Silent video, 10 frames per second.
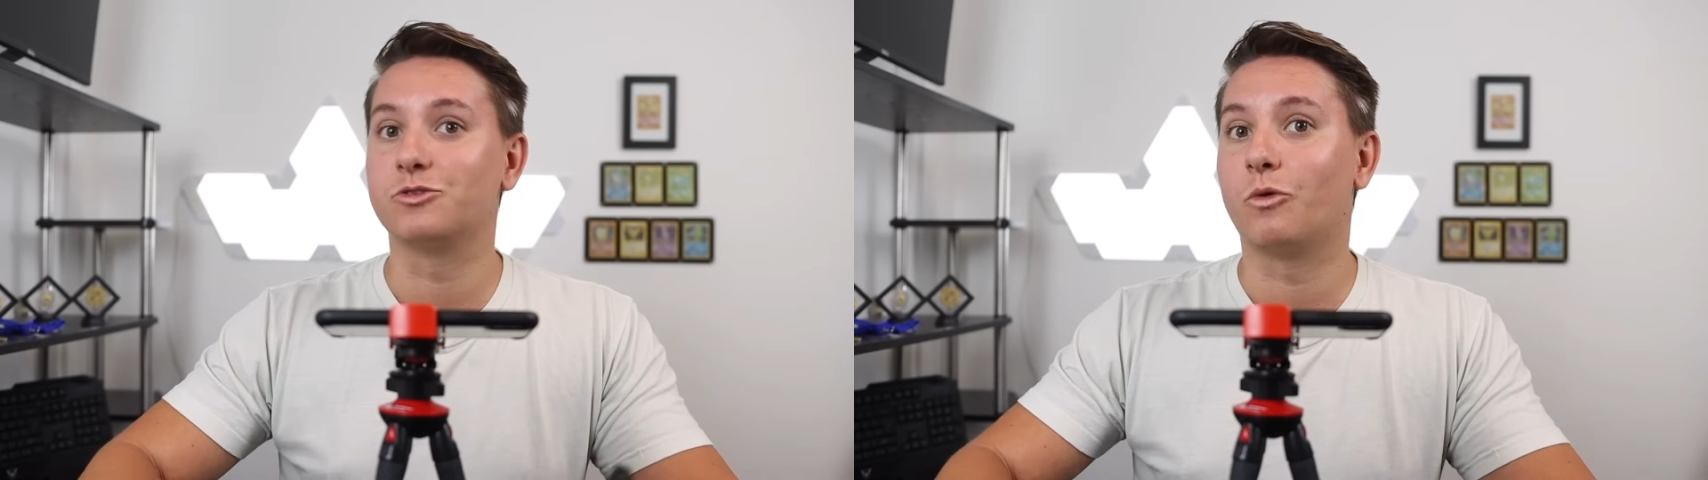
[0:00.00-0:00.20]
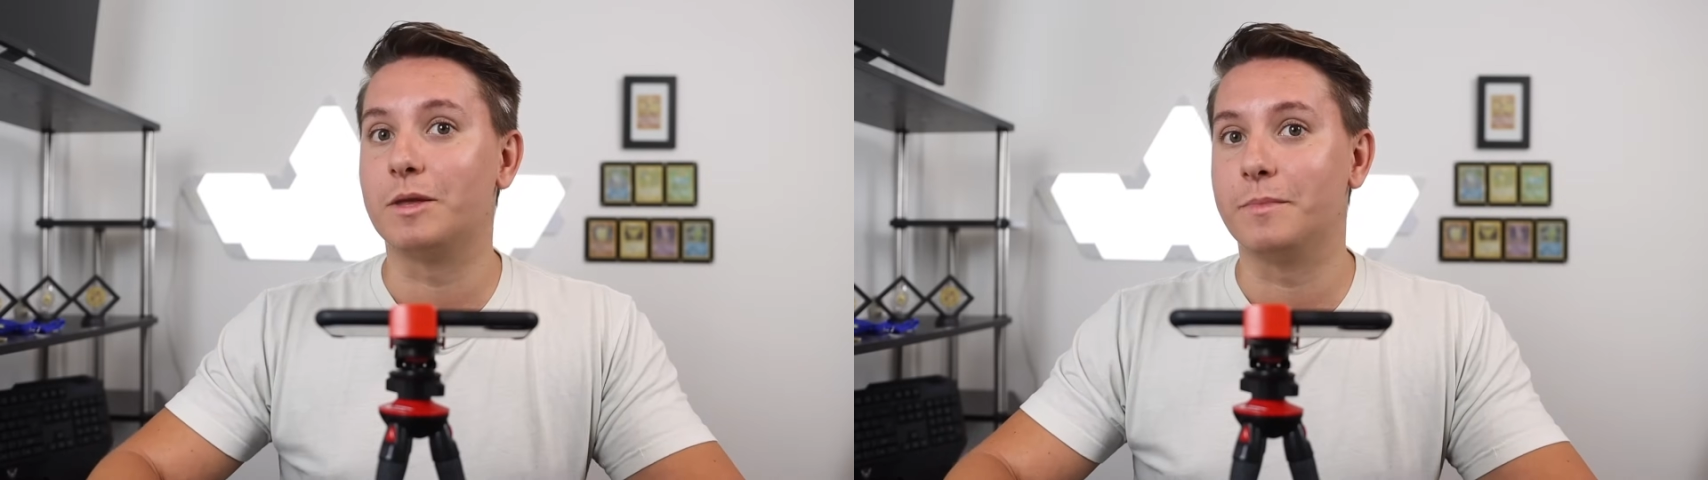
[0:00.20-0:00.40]

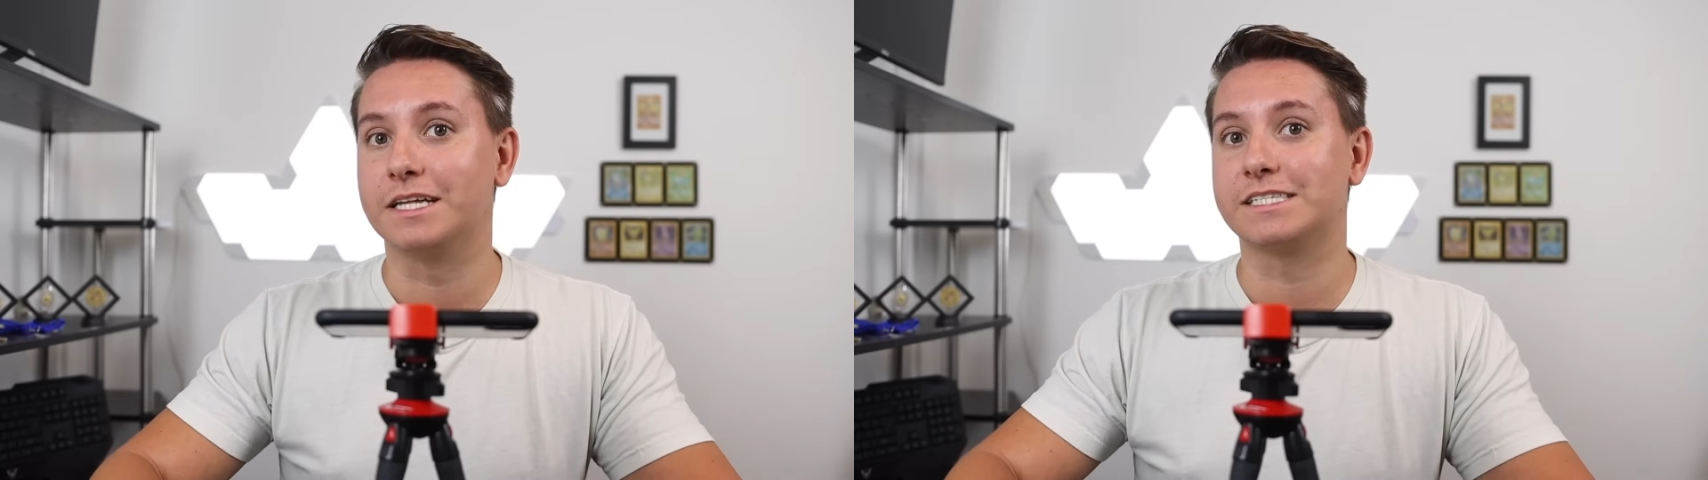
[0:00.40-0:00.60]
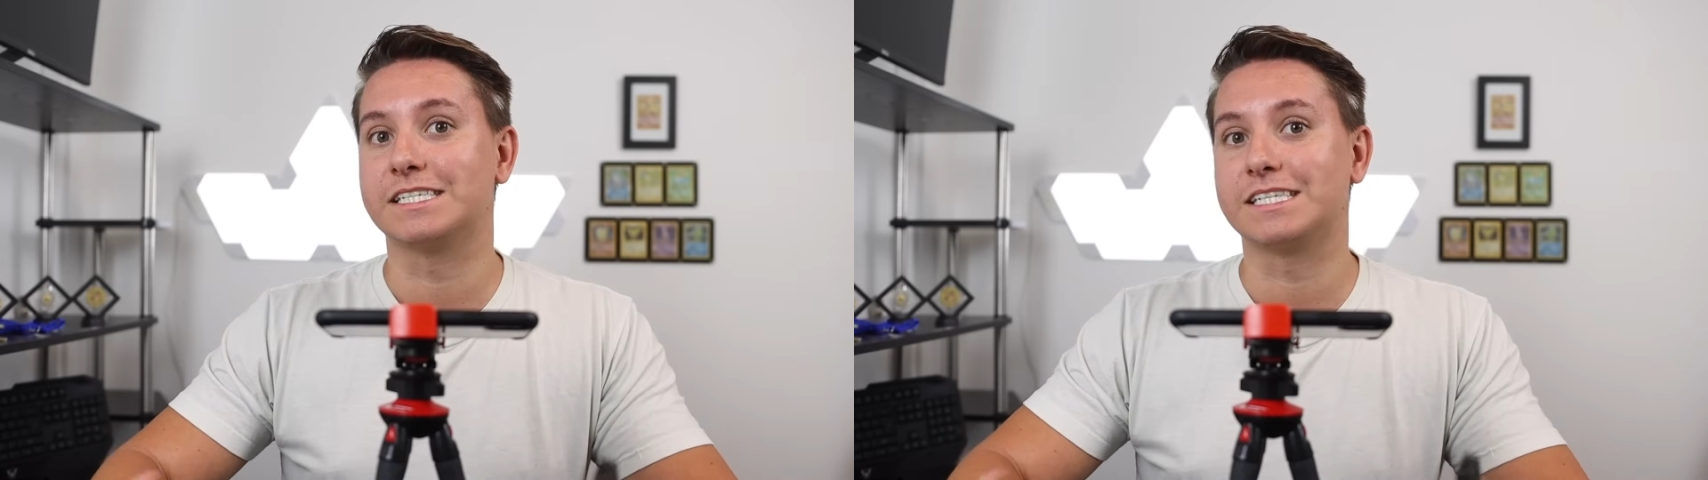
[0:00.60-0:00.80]
20
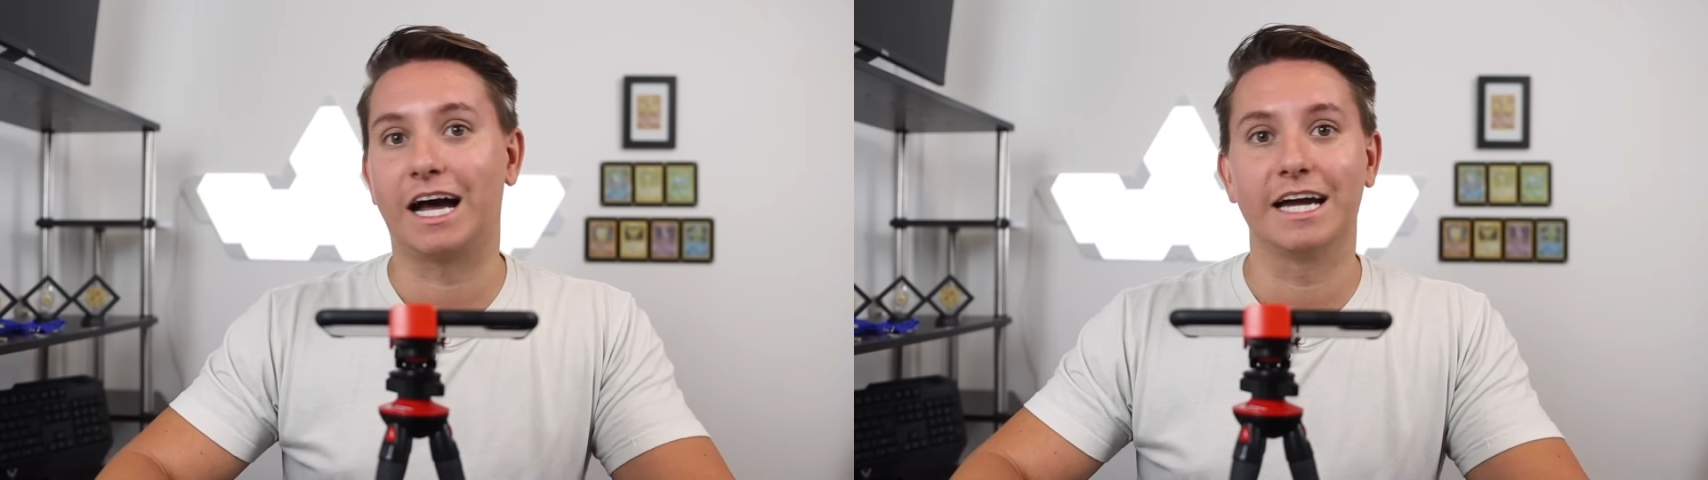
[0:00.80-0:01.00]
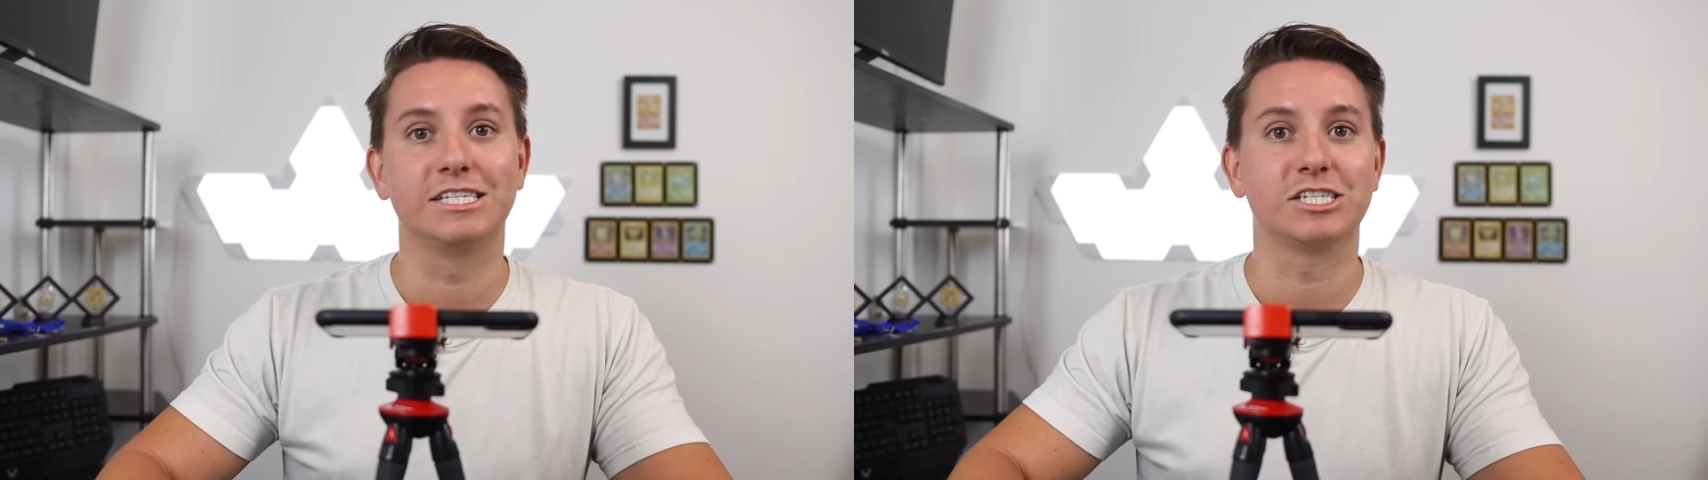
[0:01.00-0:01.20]
minutes
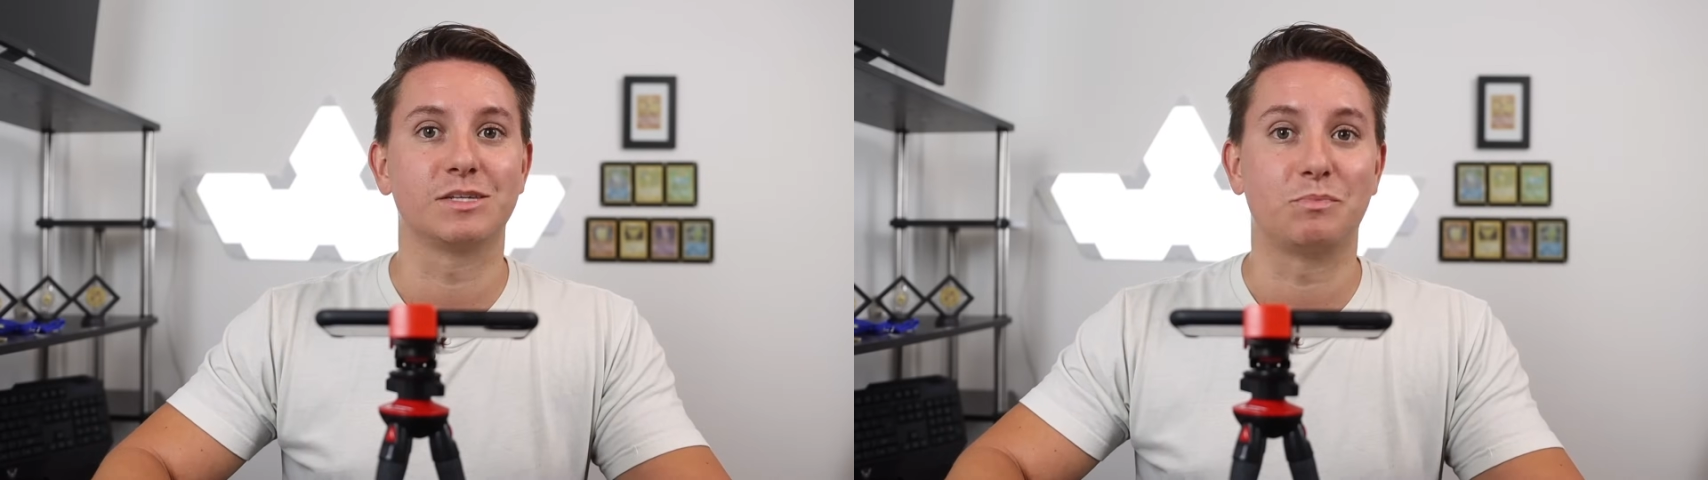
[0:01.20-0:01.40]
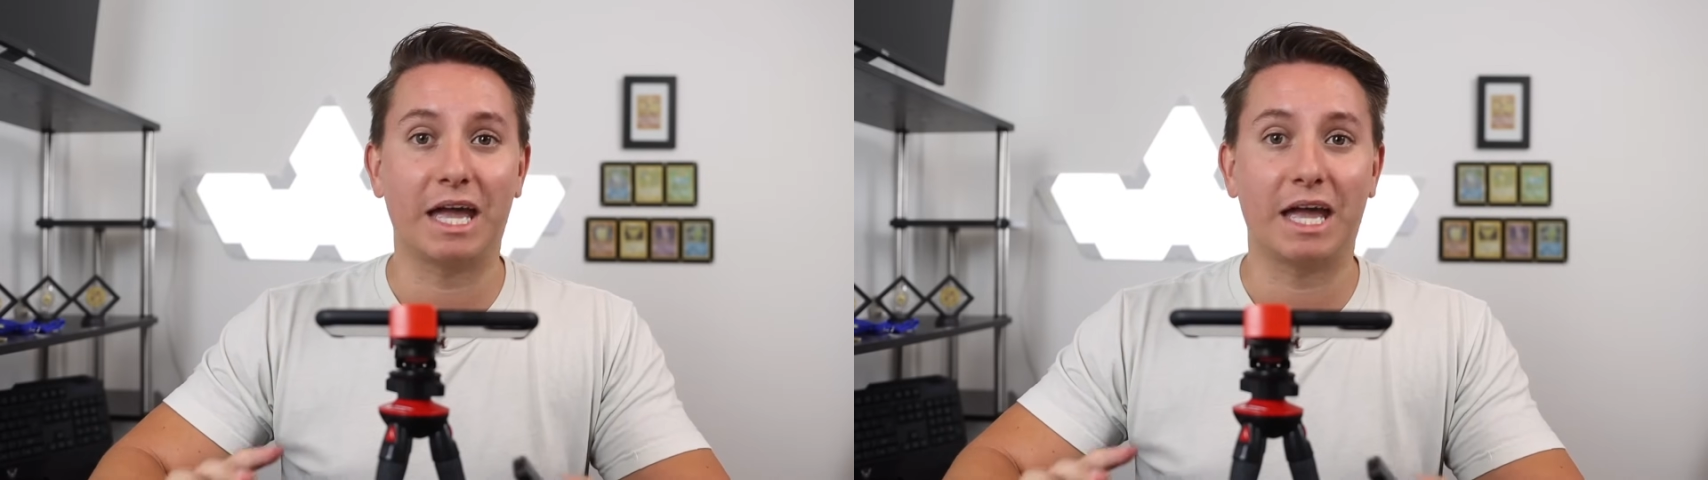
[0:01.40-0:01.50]
aside just to